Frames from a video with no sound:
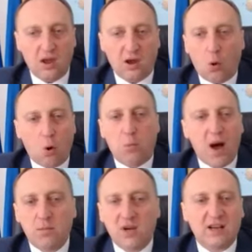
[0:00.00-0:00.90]
or
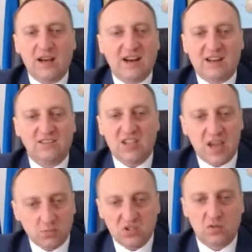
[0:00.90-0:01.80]
publicly
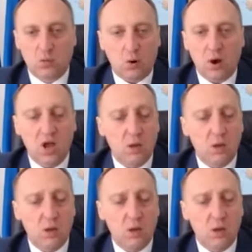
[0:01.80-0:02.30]
condemns the war